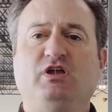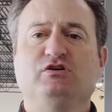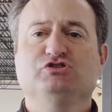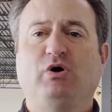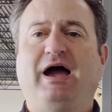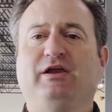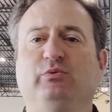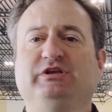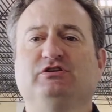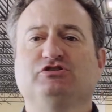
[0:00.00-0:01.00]
So how do
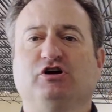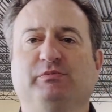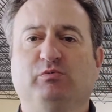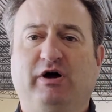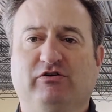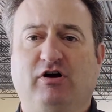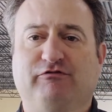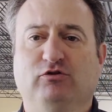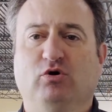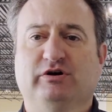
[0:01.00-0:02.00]
we determine whether our
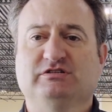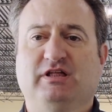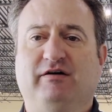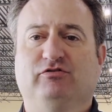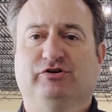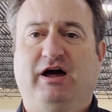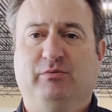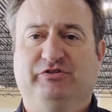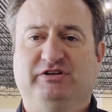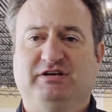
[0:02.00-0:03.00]
floor is level or not
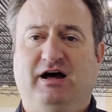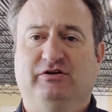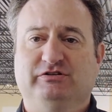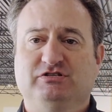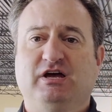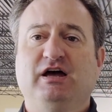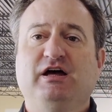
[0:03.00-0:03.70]
within tolerance?